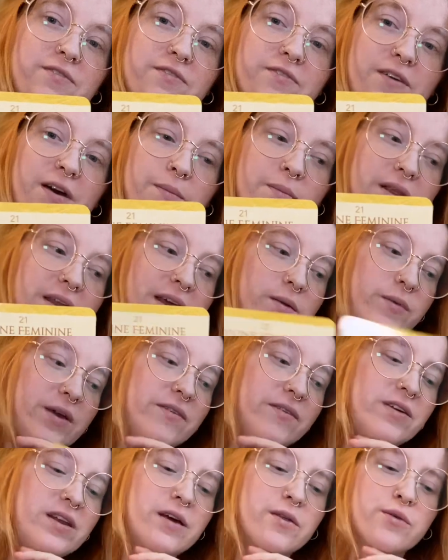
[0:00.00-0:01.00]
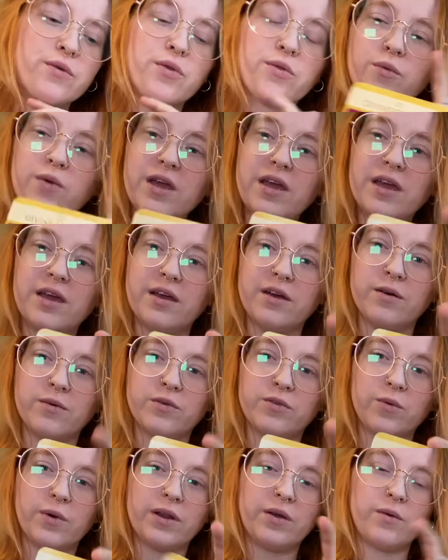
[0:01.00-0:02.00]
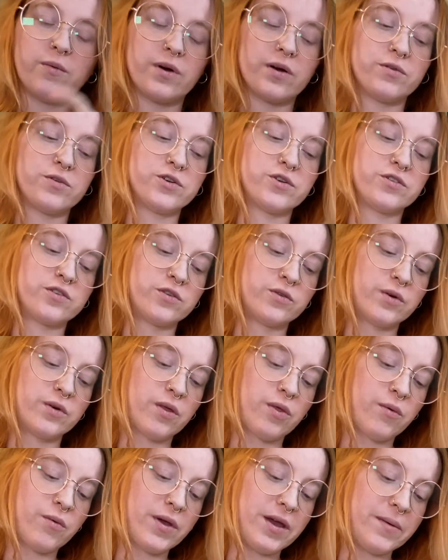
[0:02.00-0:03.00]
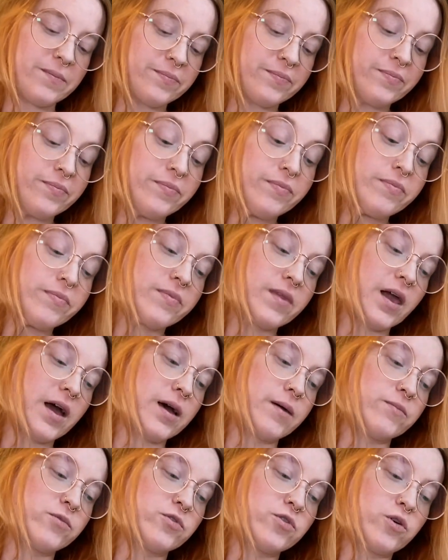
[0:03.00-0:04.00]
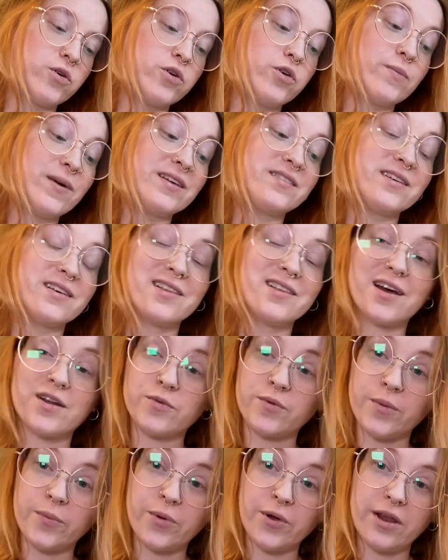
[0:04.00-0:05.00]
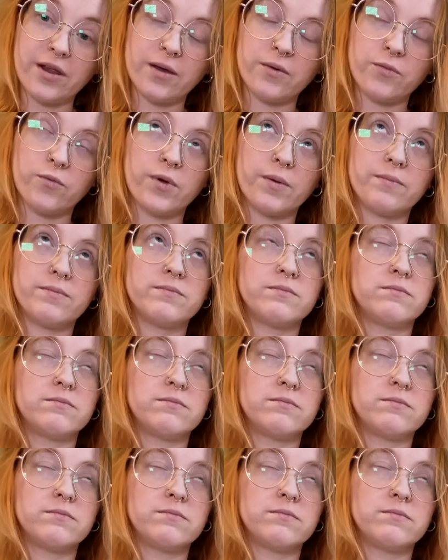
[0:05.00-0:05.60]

Feminine. We have another 3 here with 21 reducing to a 3. So you might see a lot of repeating